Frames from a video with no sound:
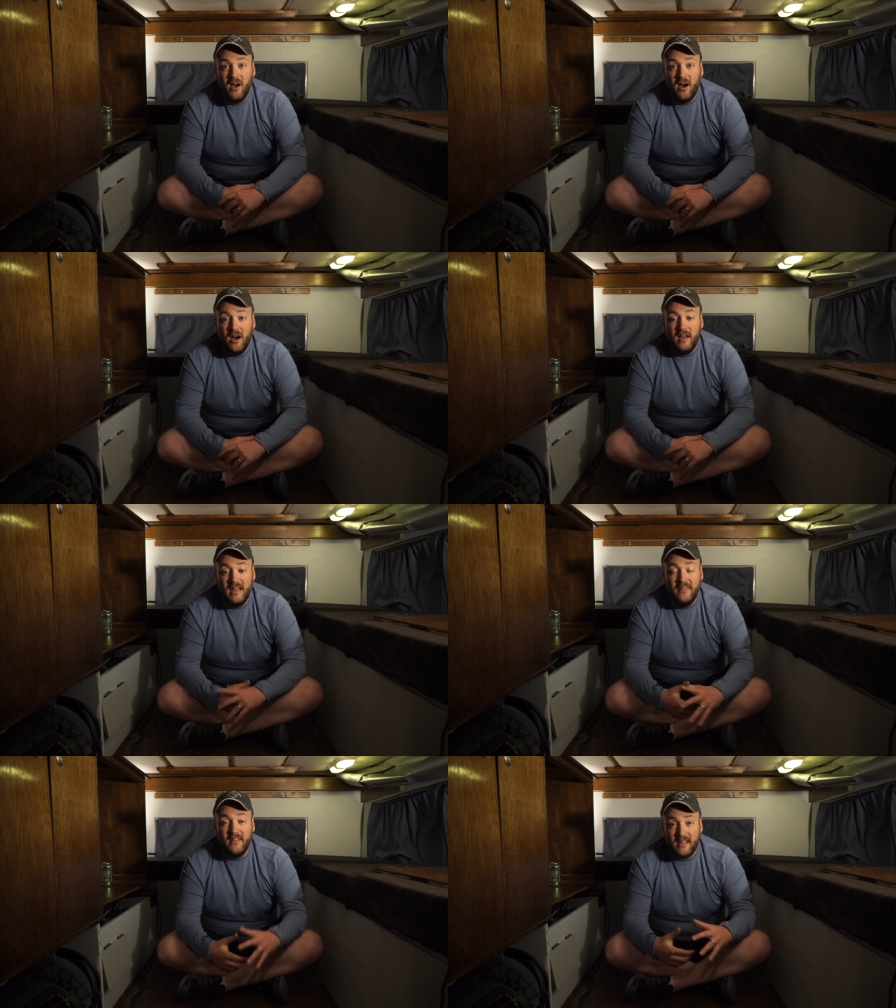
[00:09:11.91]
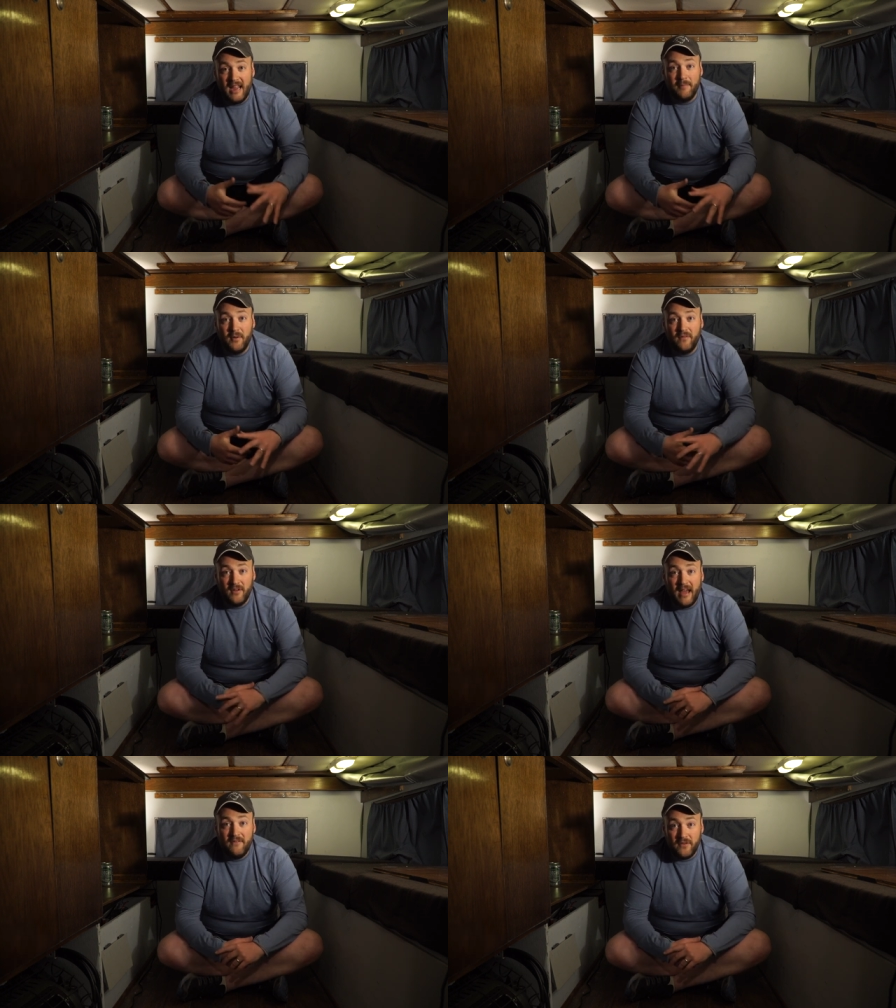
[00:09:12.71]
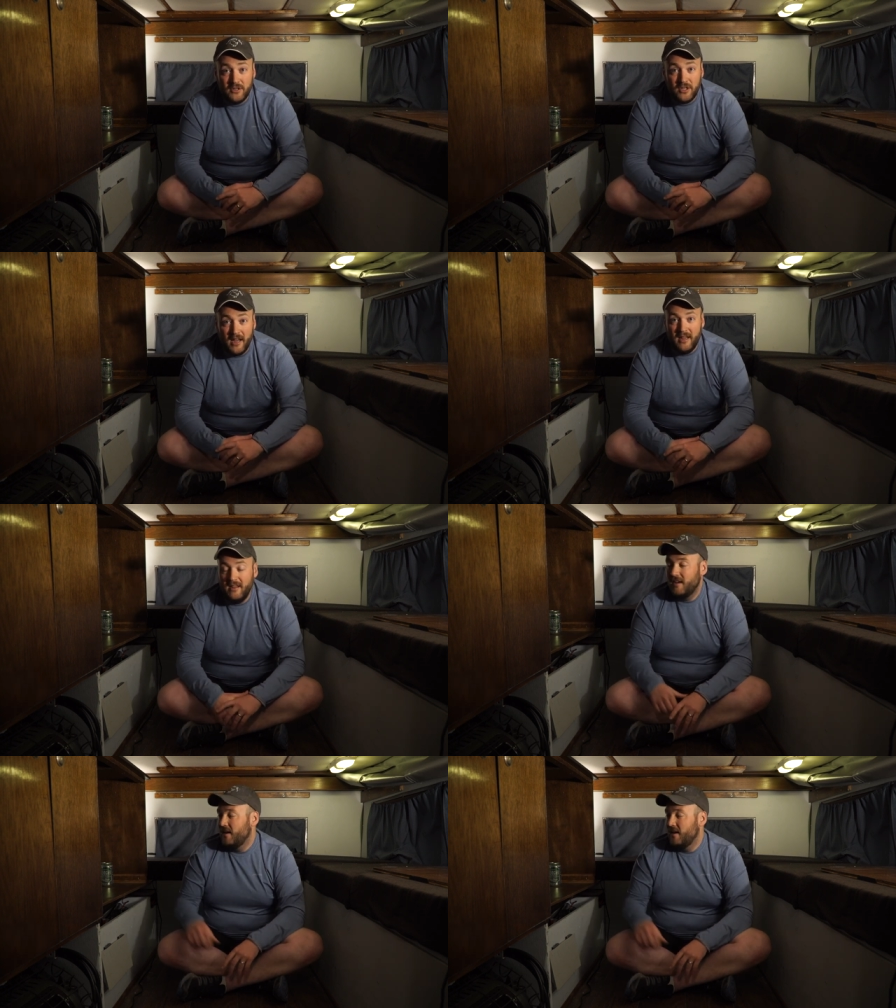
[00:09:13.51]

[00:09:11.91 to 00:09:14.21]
uh, in the camper for that first night.